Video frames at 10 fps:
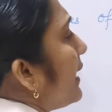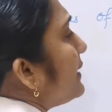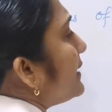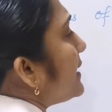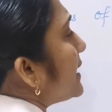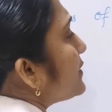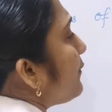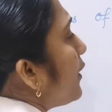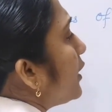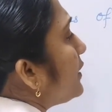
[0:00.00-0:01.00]
write it as
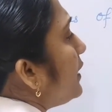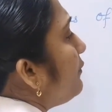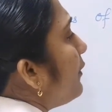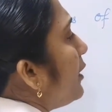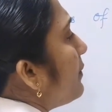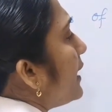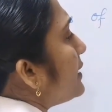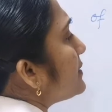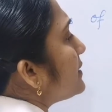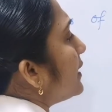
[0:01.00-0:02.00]
45
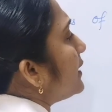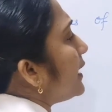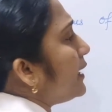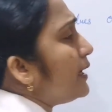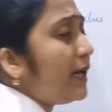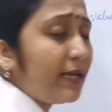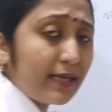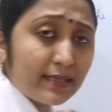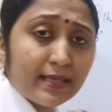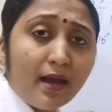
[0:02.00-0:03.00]
minus 30. It
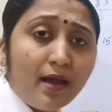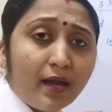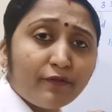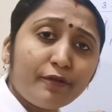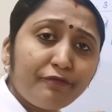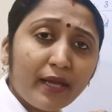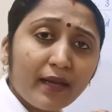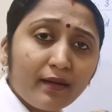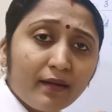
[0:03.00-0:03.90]
is 50?